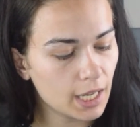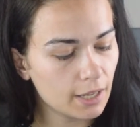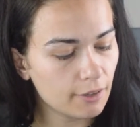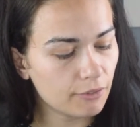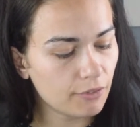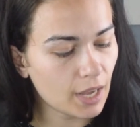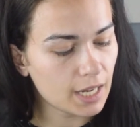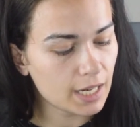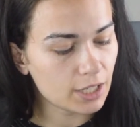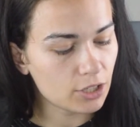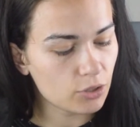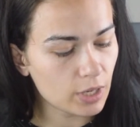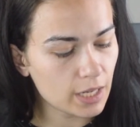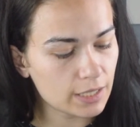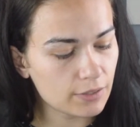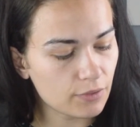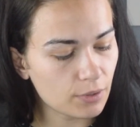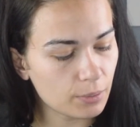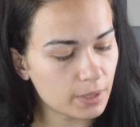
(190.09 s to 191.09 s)
fade and
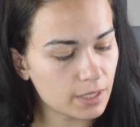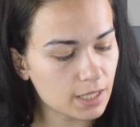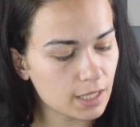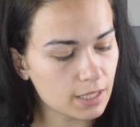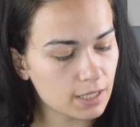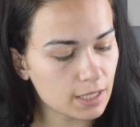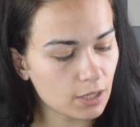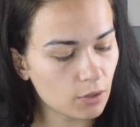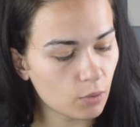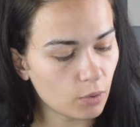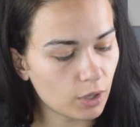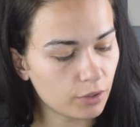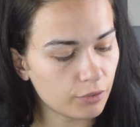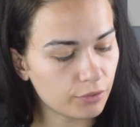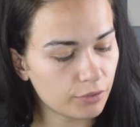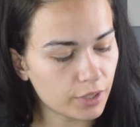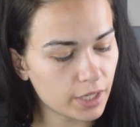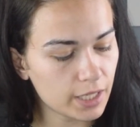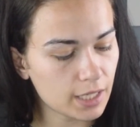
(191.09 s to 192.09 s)
transfer resistant, oil
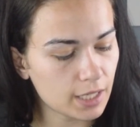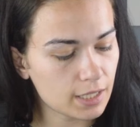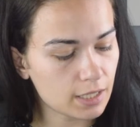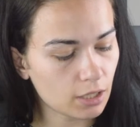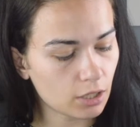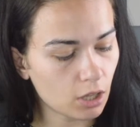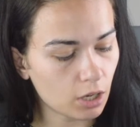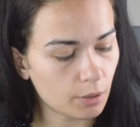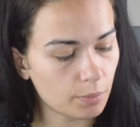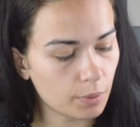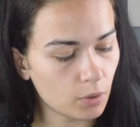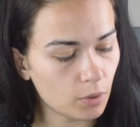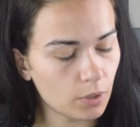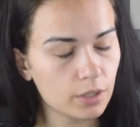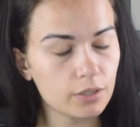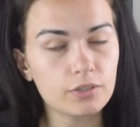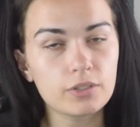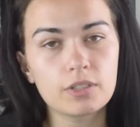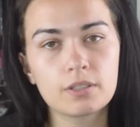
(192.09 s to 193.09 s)
free, doesn't clog
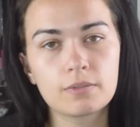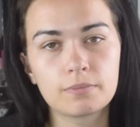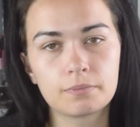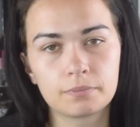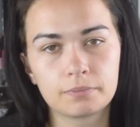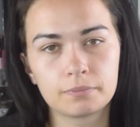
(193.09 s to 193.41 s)
pores.